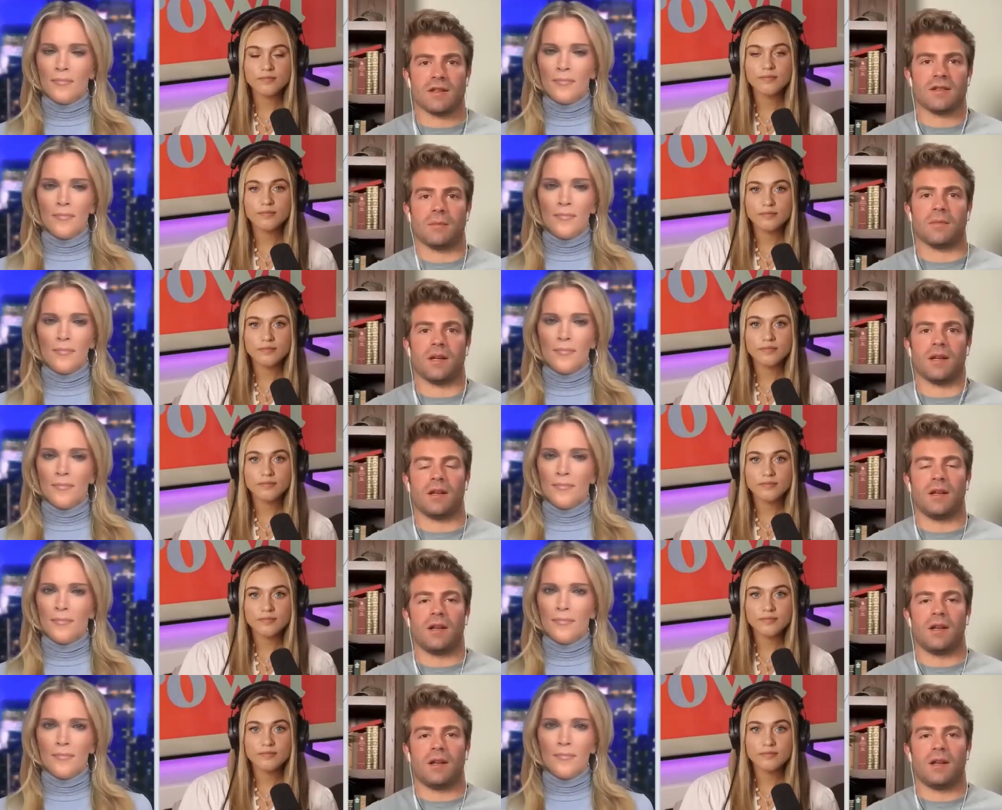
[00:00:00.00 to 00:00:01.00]
Speaker 1: to something?
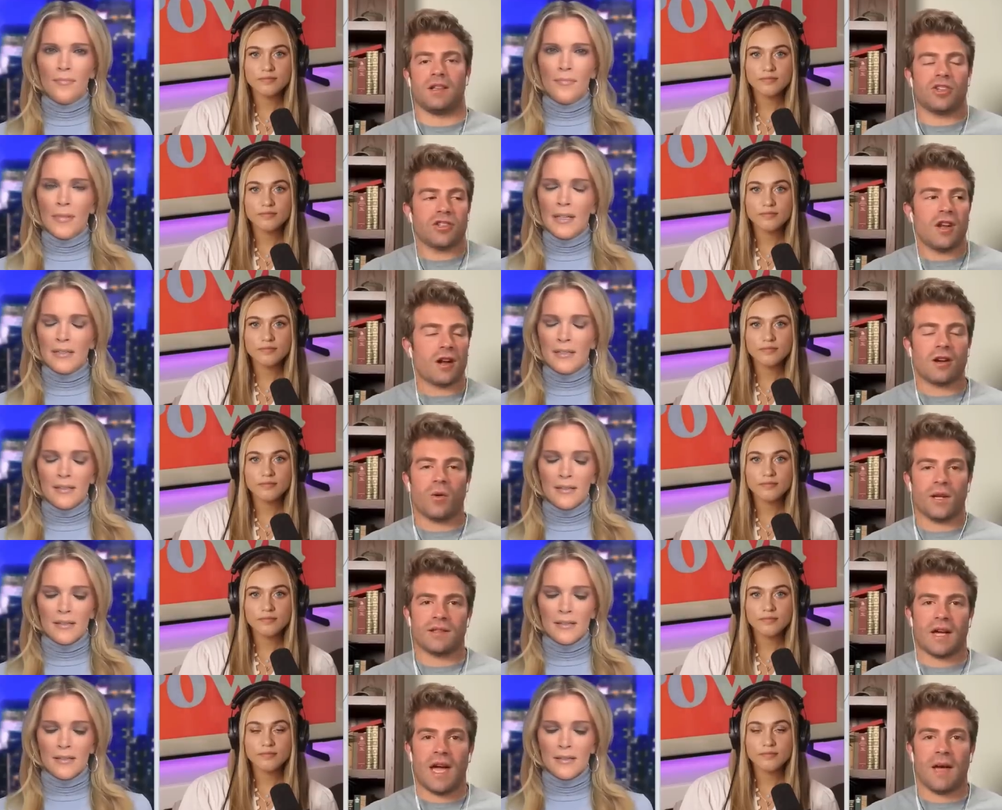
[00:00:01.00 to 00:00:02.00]
It's just it's, not
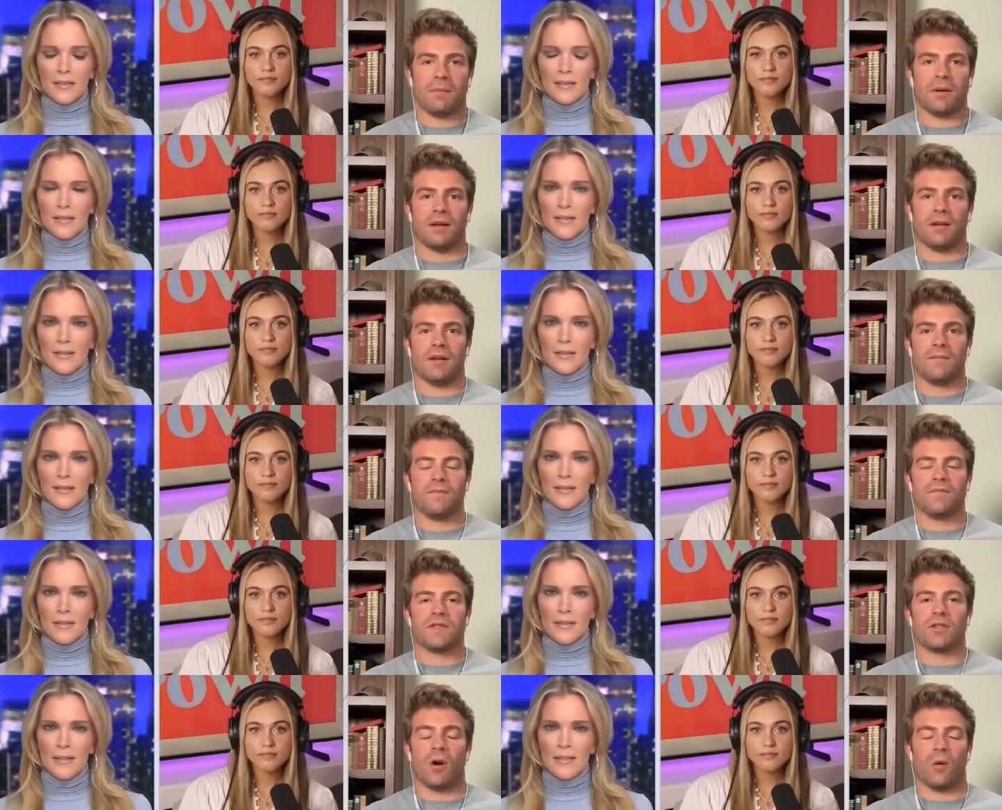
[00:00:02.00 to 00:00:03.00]
going to happen.
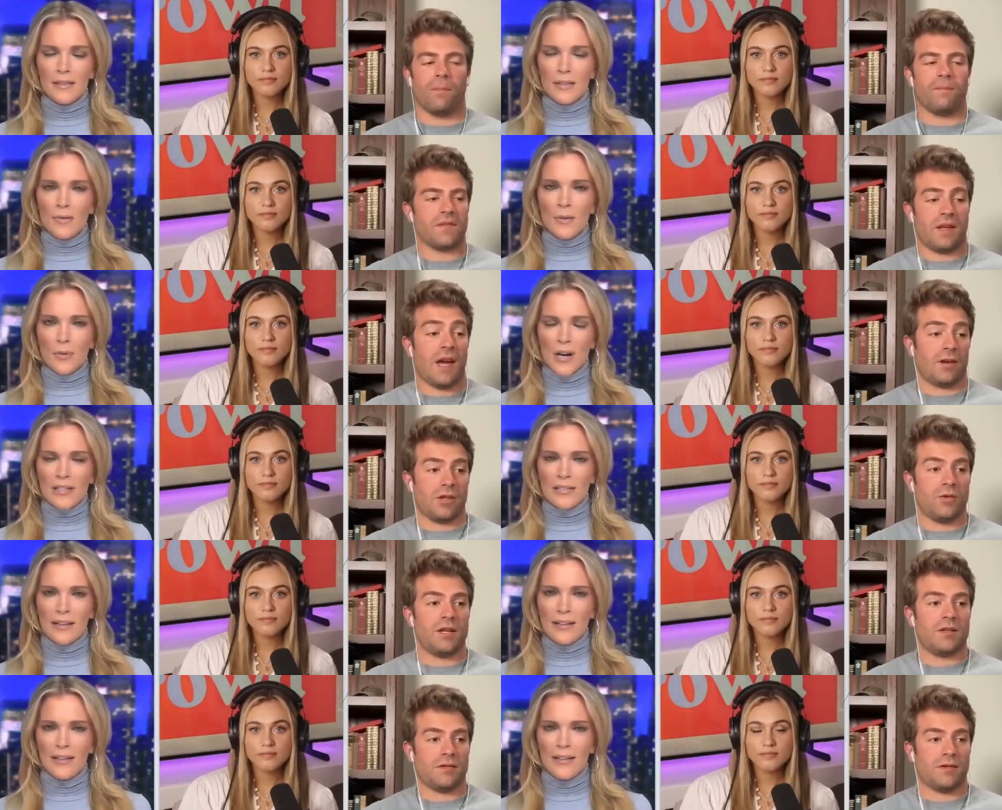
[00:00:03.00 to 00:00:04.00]
So, so yeah,
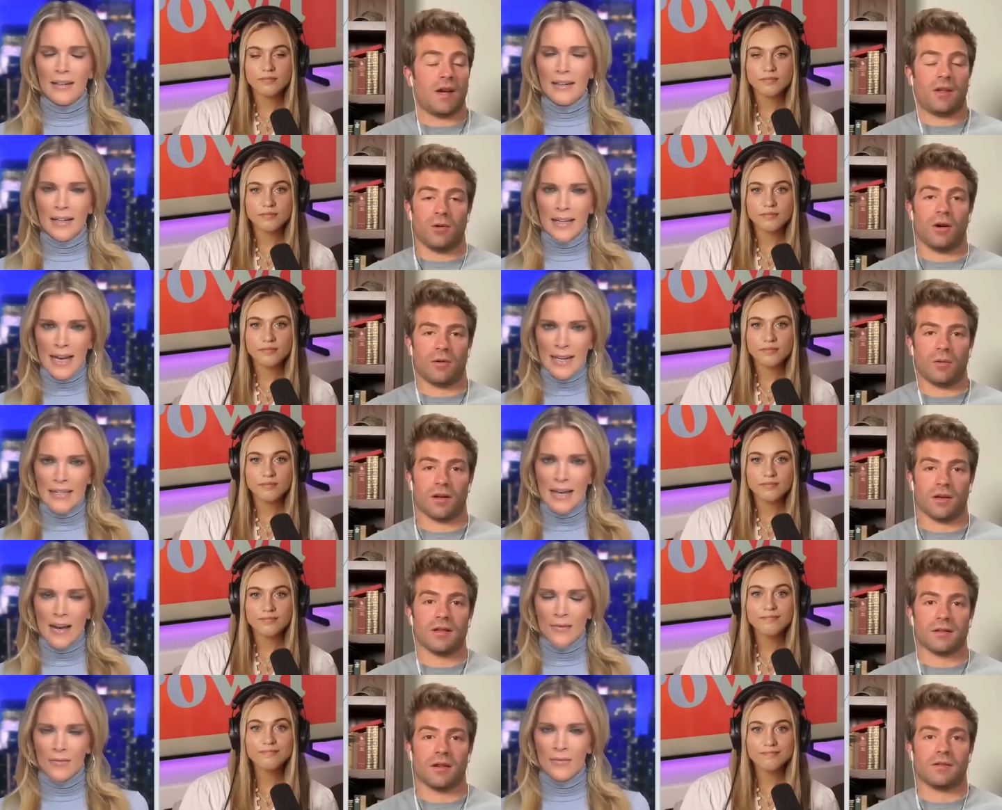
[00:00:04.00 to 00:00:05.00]
you need to value hard Get work
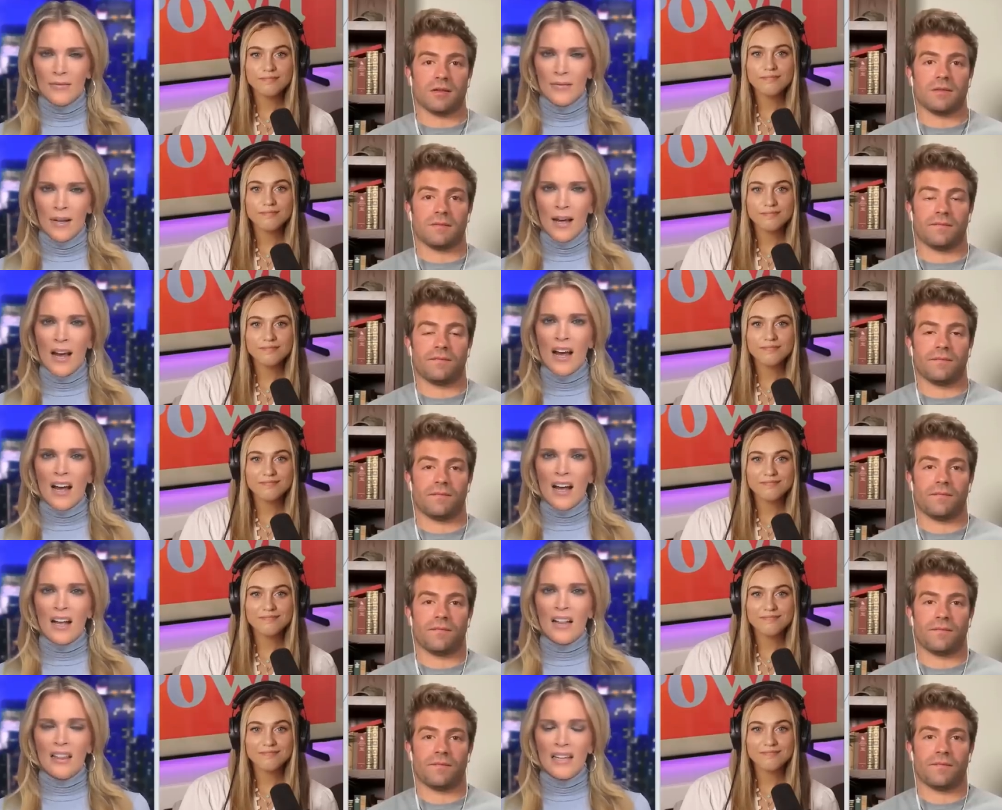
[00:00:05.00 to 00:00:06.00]
down, in this country.
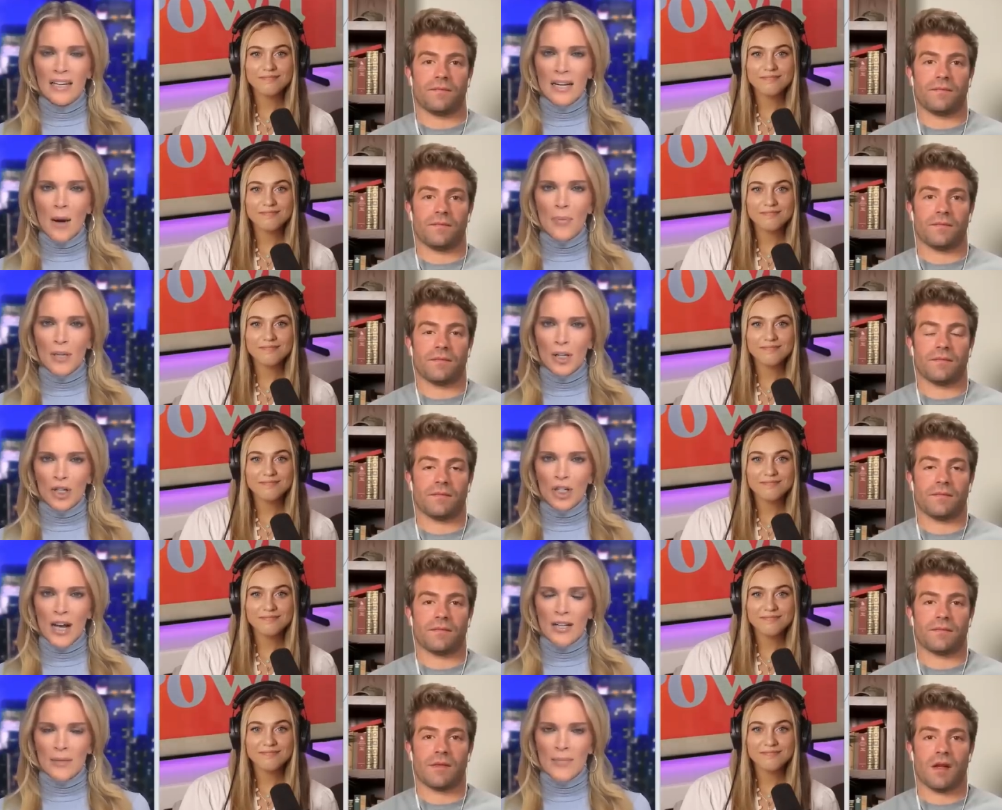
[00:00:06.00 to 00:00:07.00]
Speaker 2: Clean up your
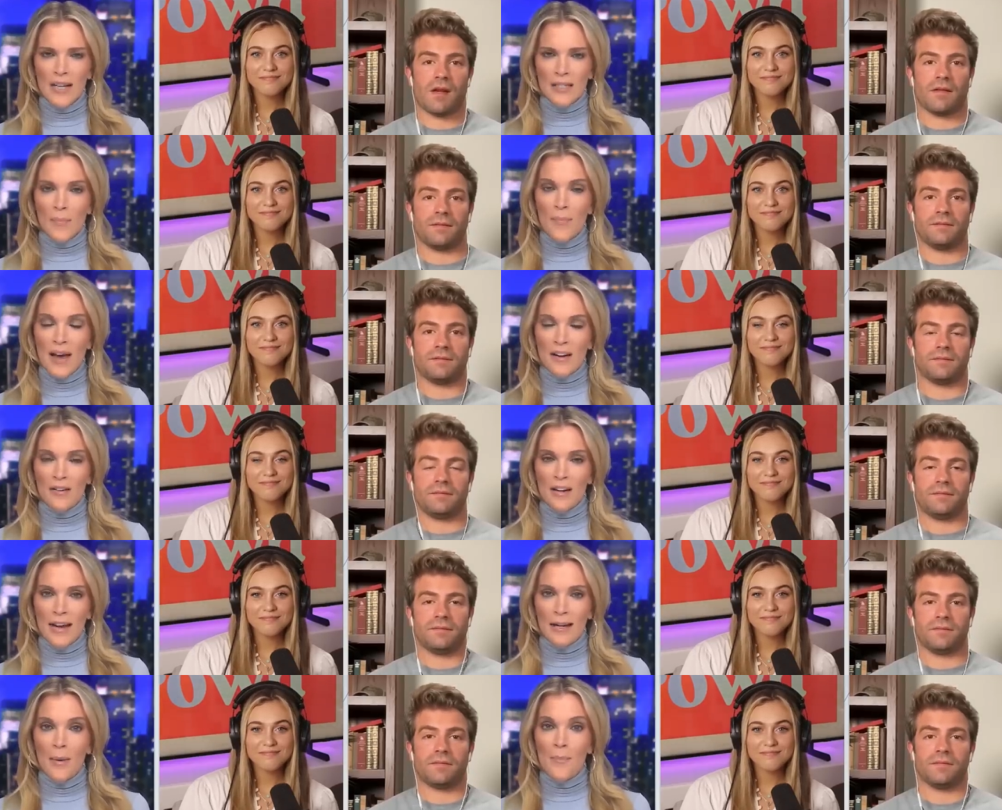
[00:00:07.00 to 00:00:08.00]
child's mess. Better
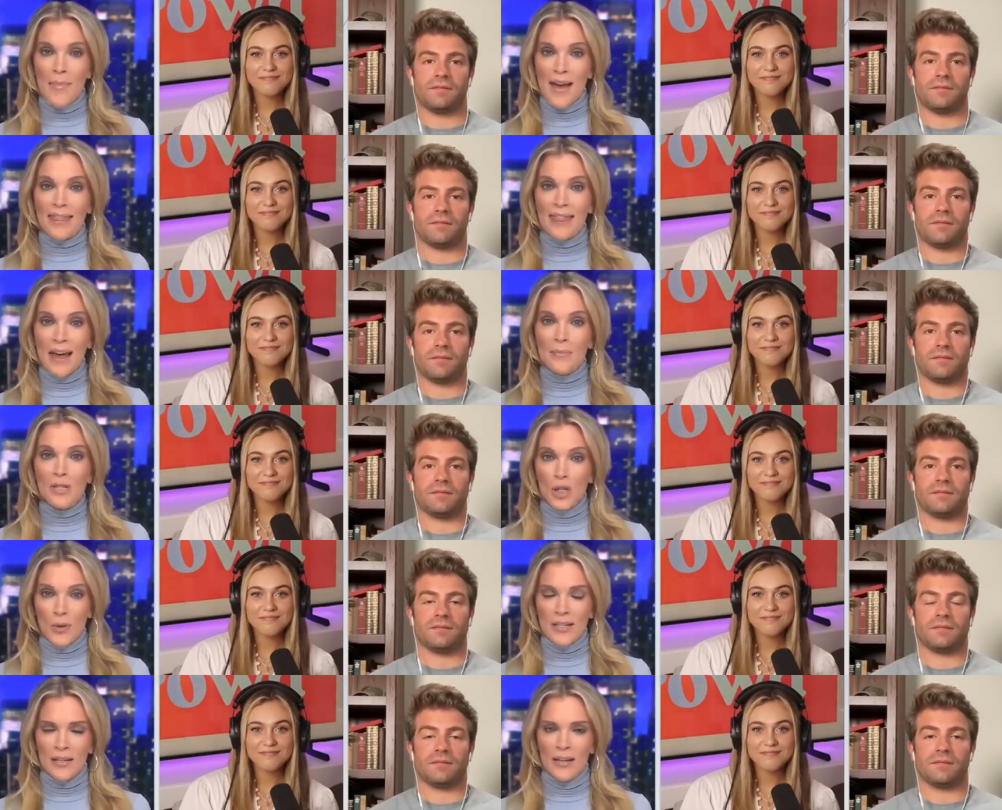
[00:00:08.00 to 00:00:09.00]
yet, make them
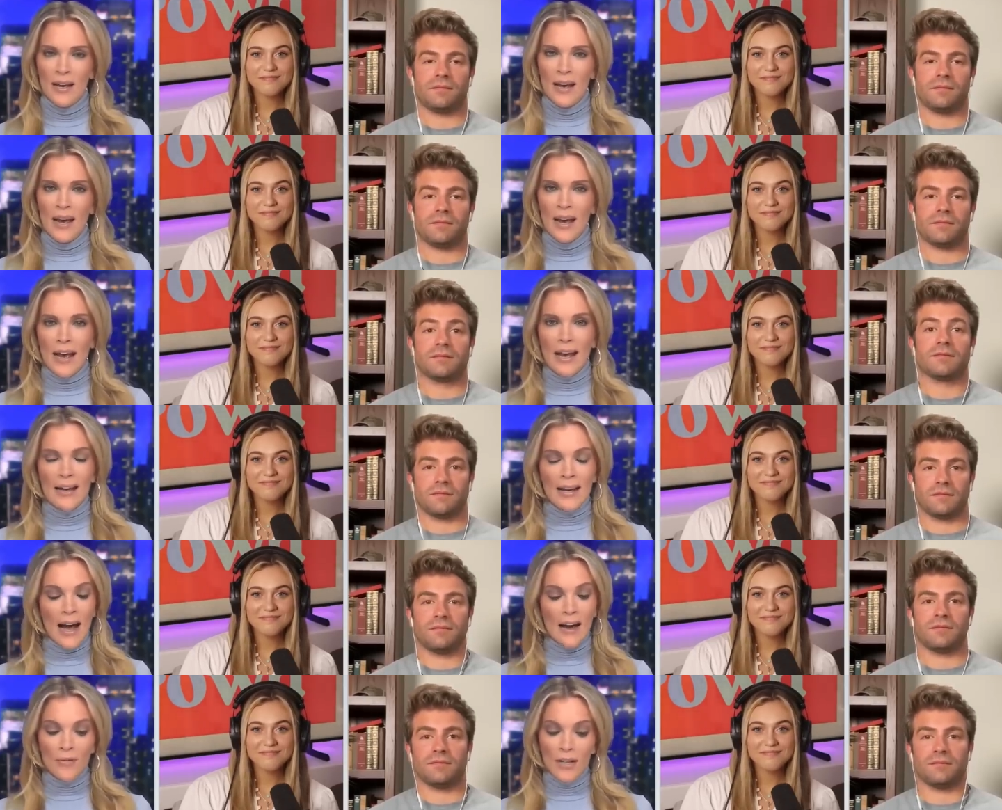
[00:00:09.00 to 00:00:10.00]
do it and
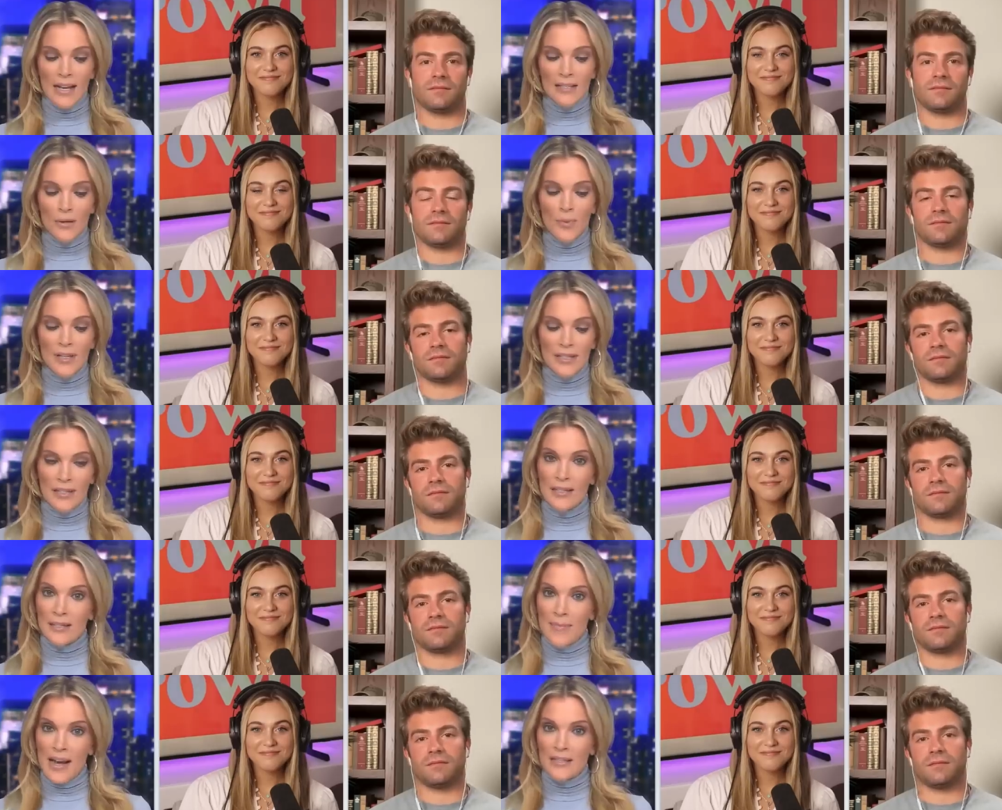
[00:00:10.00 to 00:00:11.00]
I realize obesity
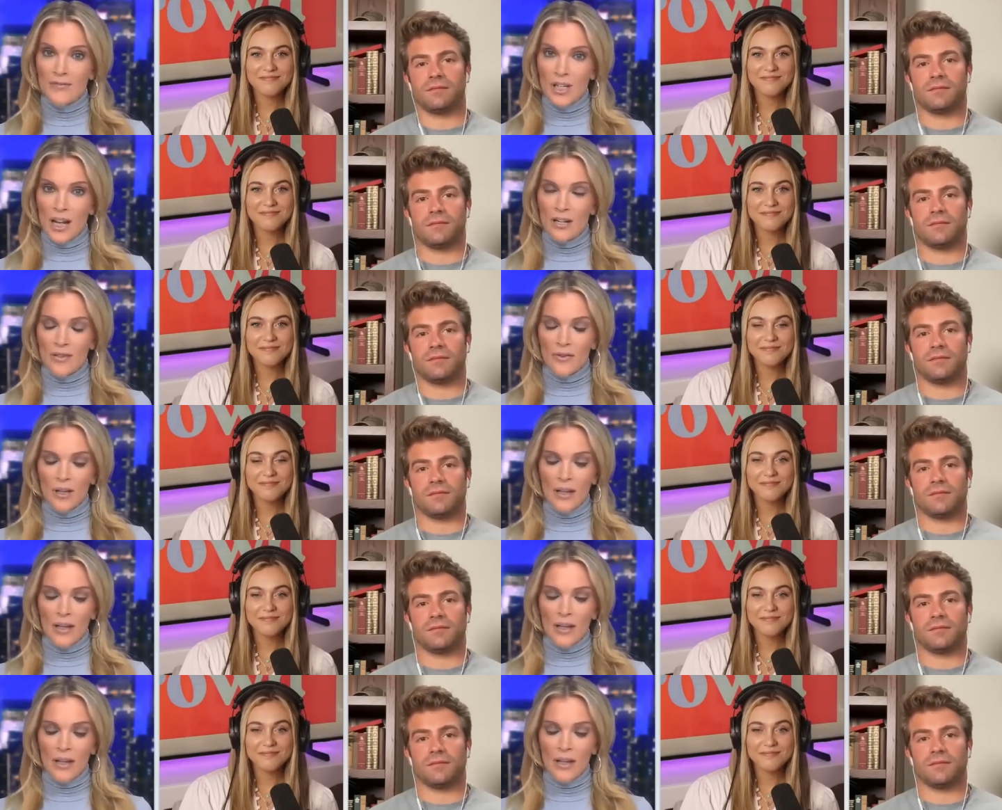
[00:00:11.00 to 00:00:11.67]
is a massive challenge for a